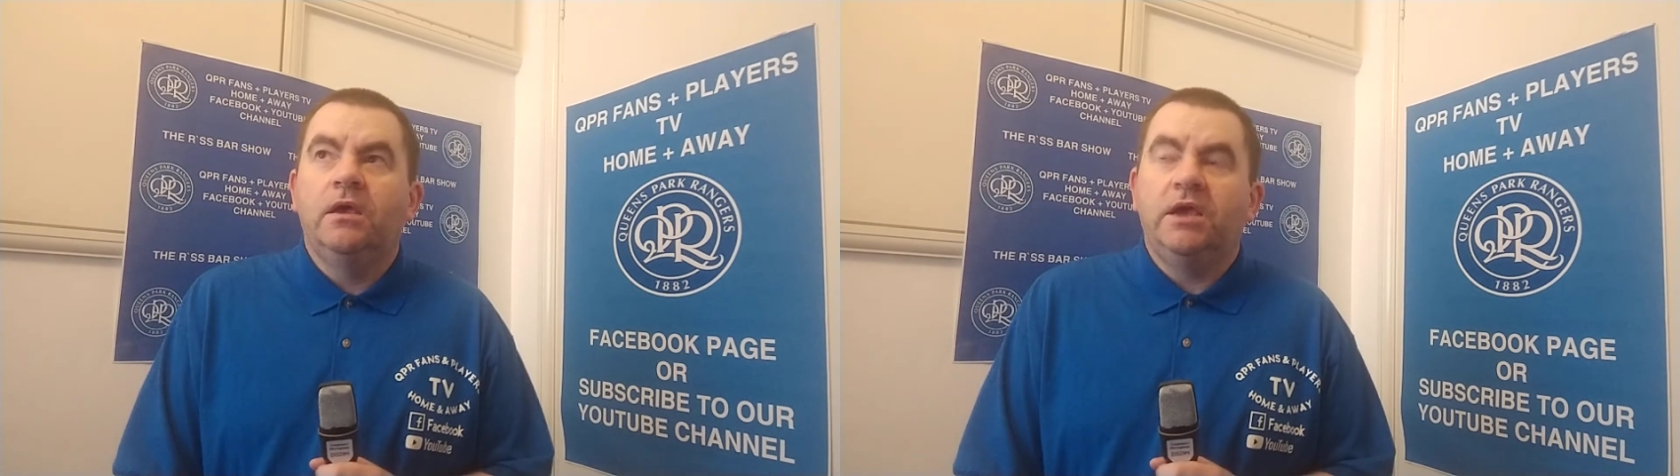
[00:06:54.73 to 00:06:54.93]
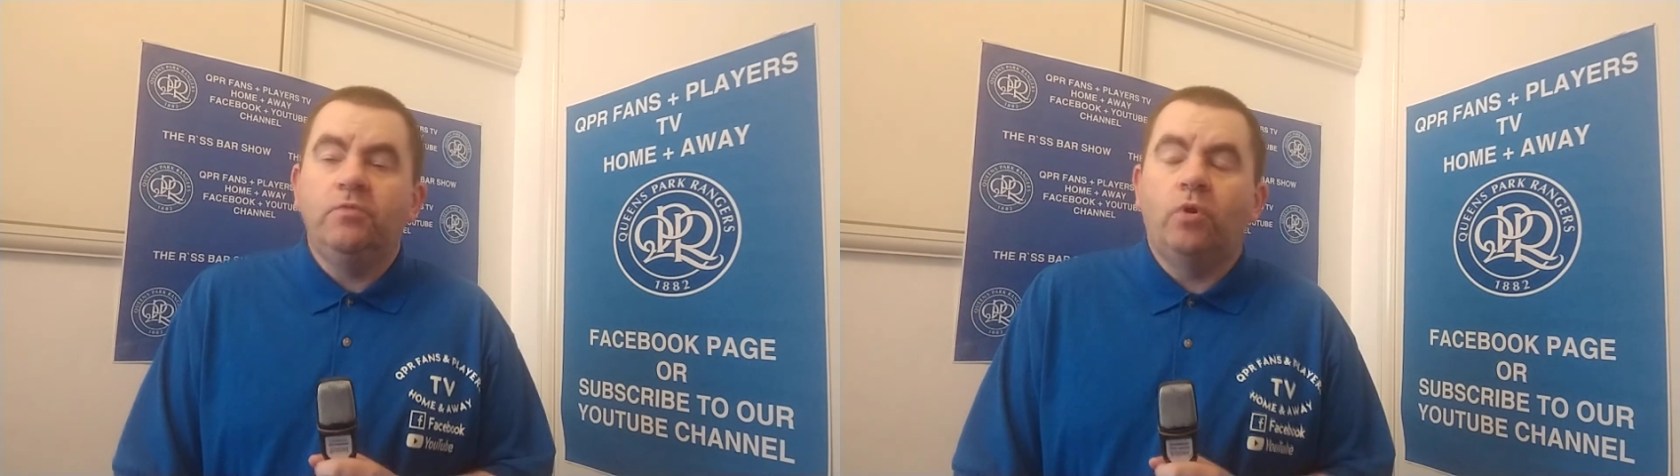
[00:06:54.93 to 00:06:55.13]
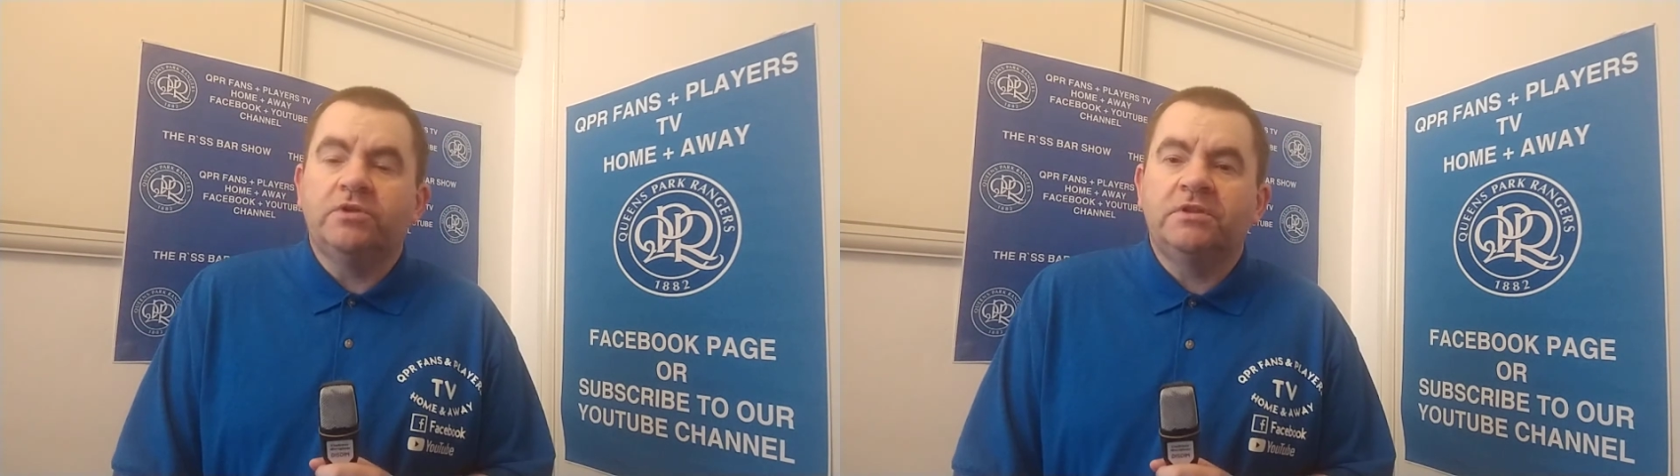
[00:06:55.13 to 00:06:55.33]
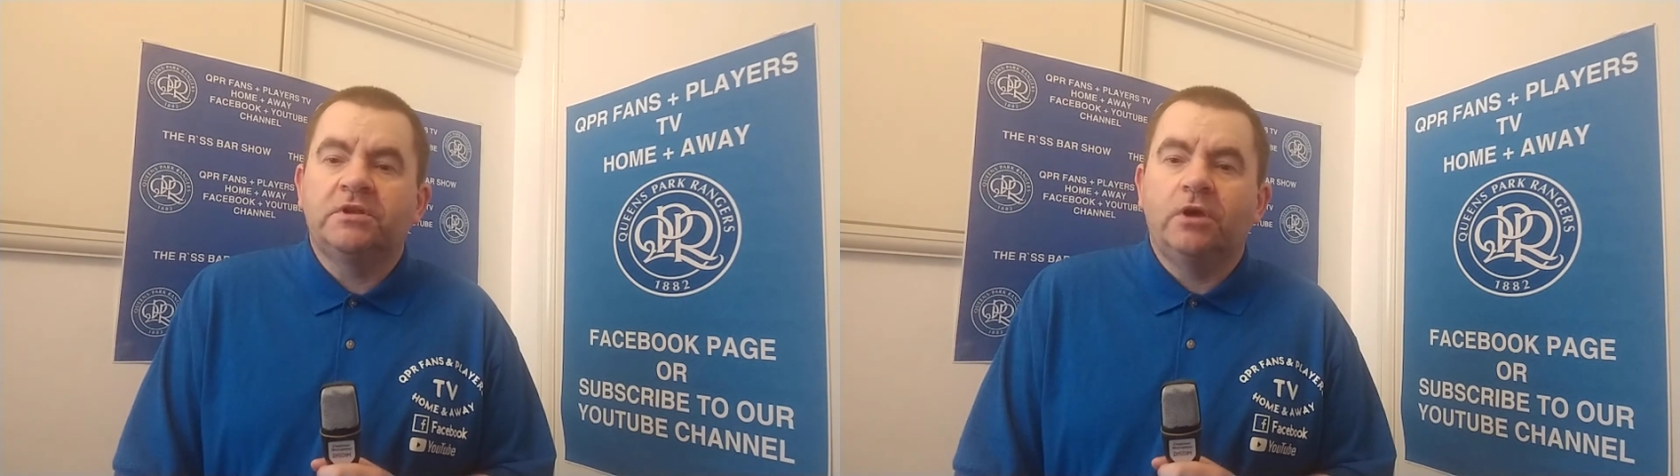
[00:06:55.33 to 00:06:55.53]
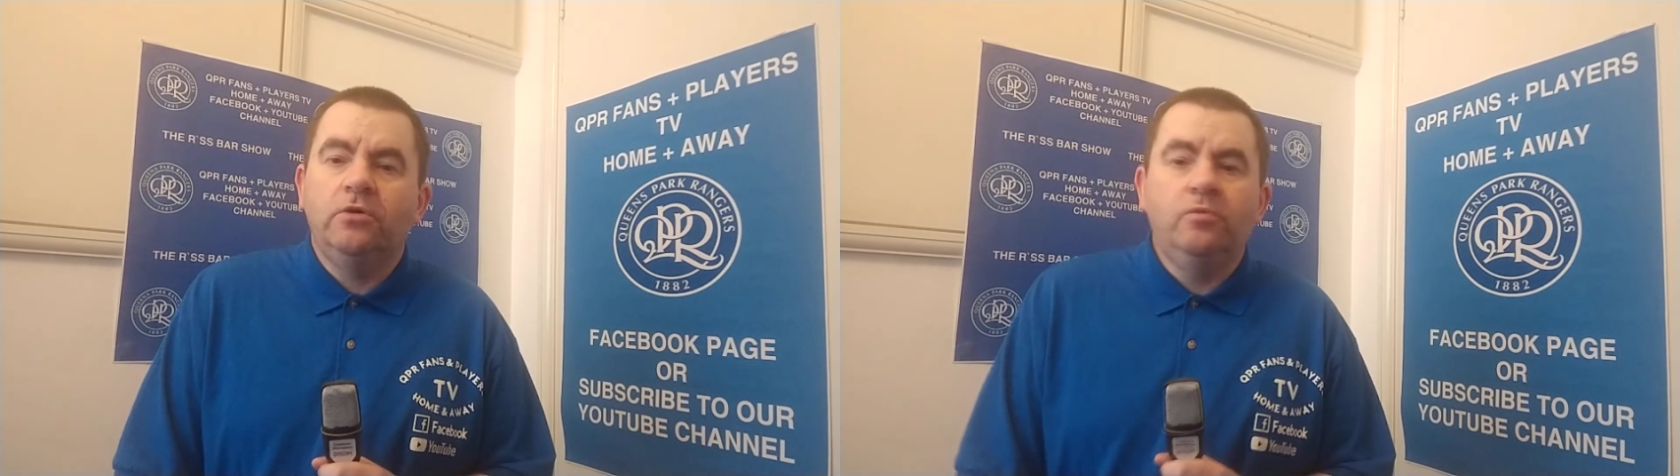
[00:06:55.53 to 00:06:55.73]
he wanted to
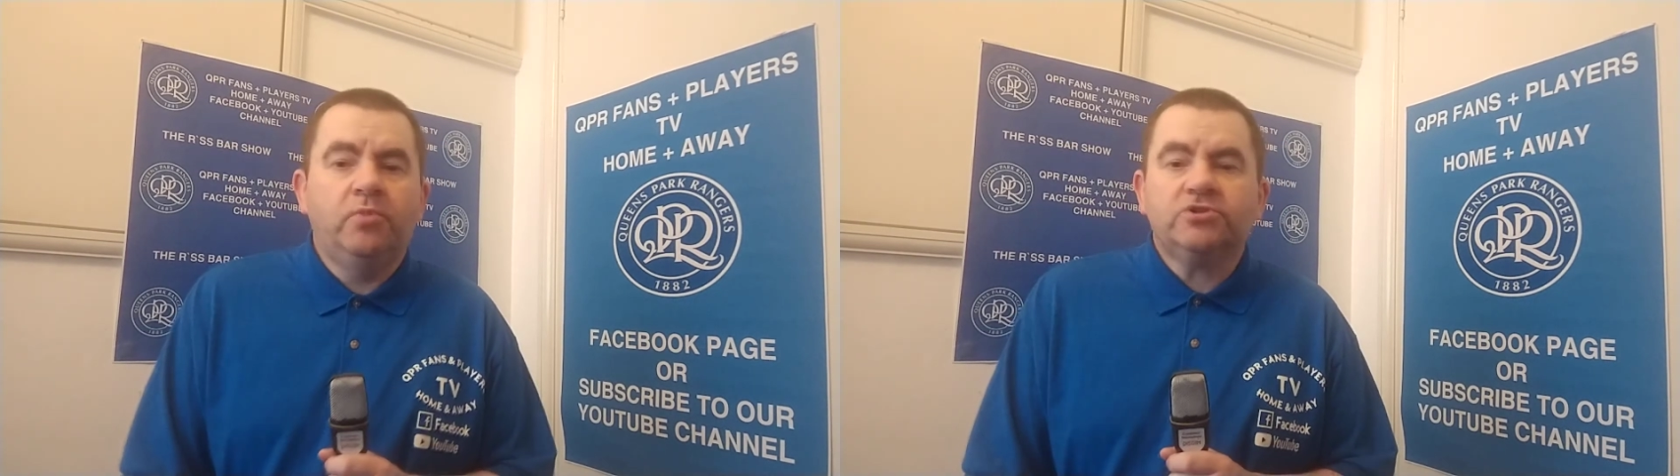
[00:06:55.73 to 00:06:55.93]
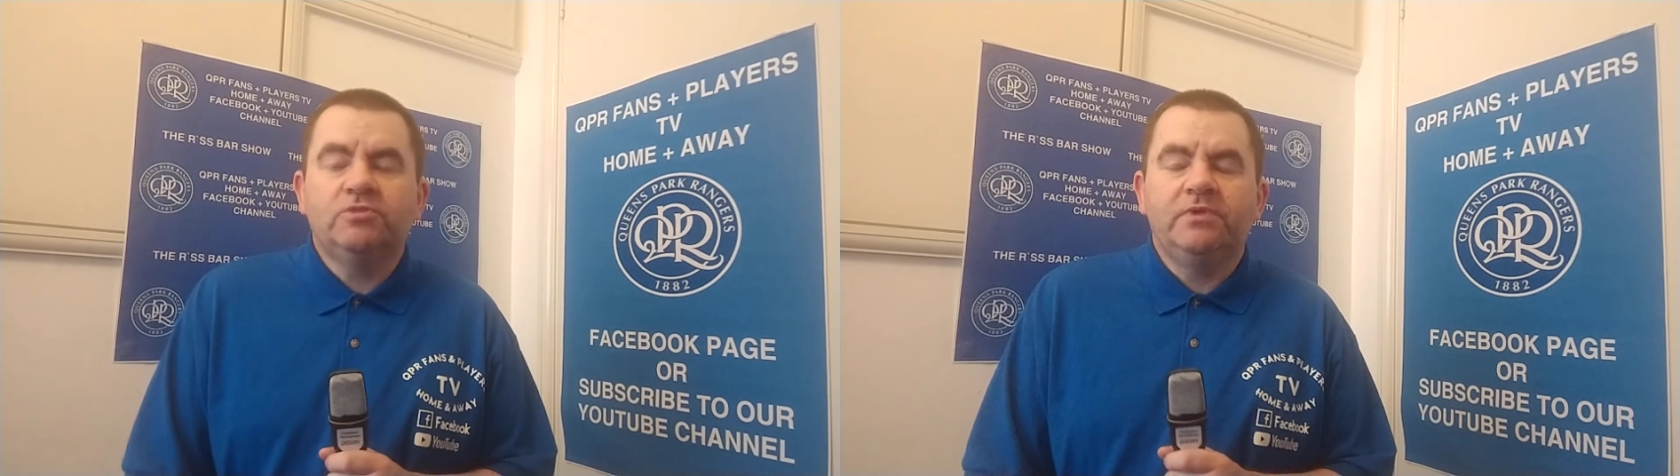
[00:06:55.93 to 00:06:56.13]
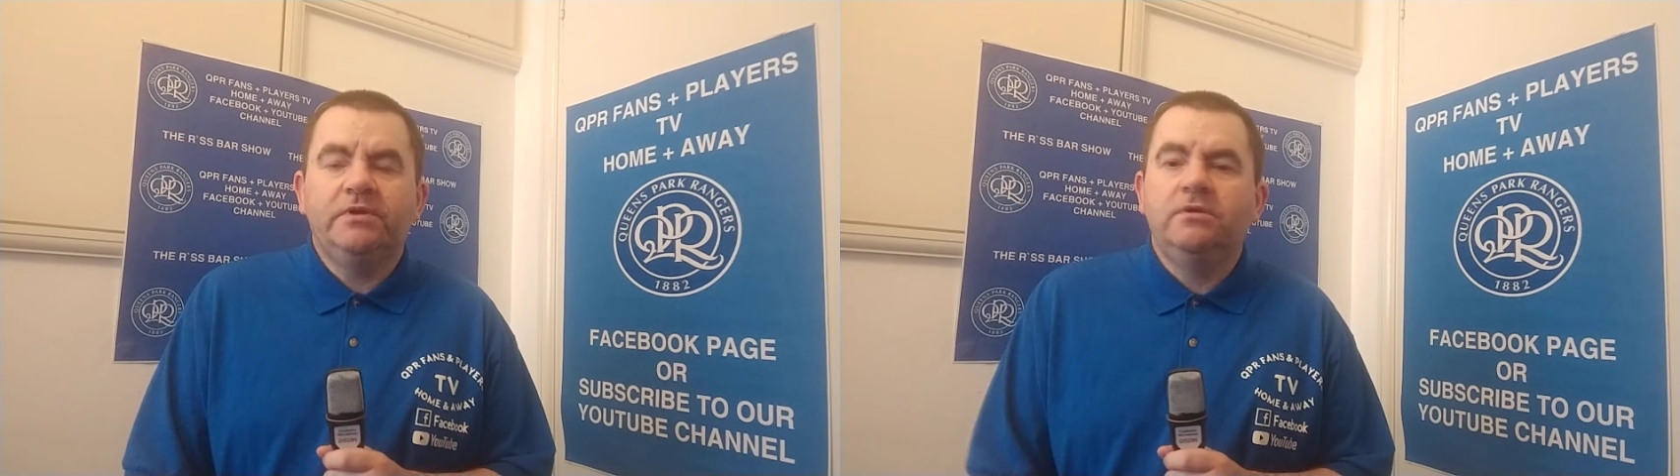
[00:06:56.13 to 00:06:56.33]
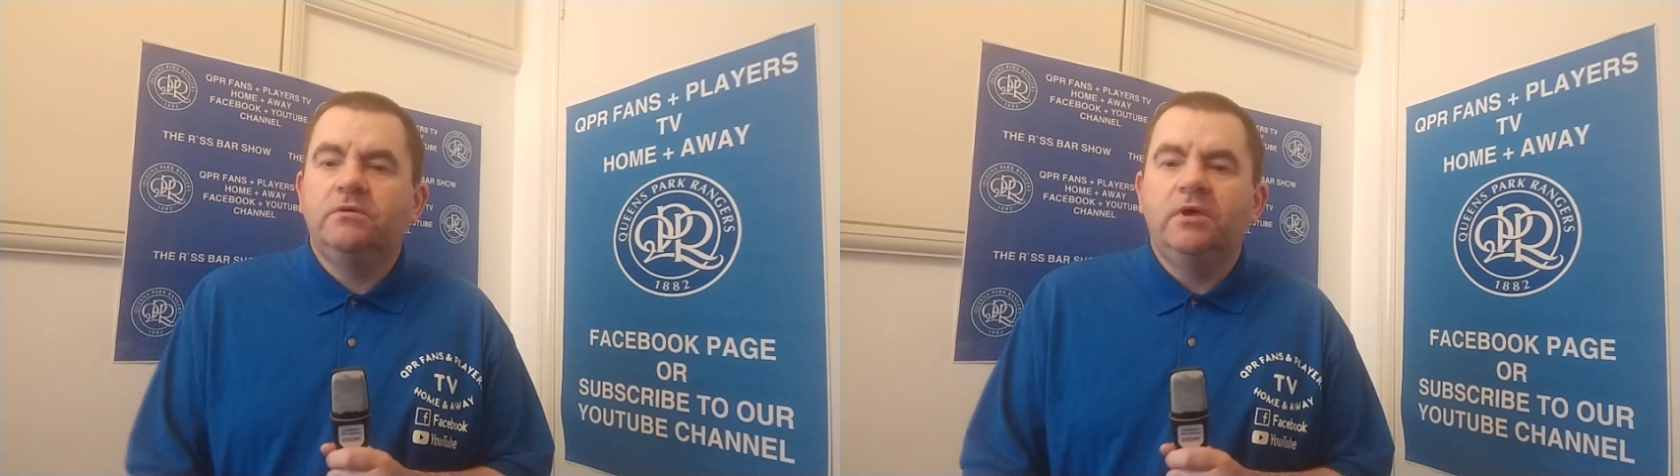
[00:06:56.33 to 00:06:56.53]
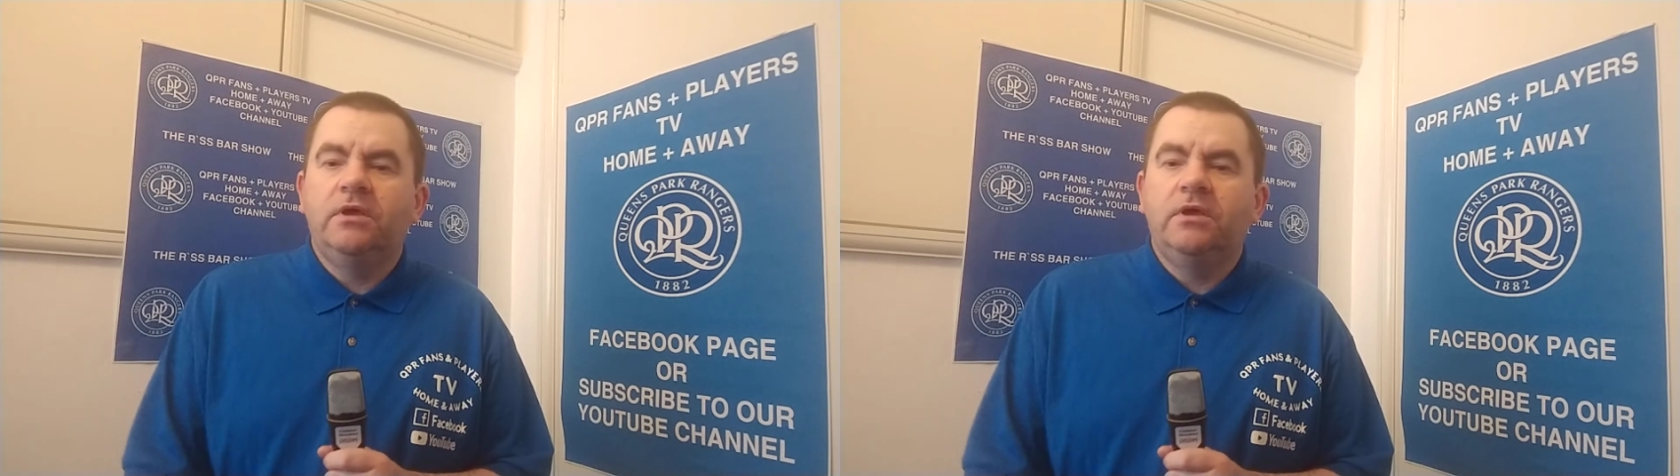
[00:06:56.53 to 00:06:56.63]
go, possibly,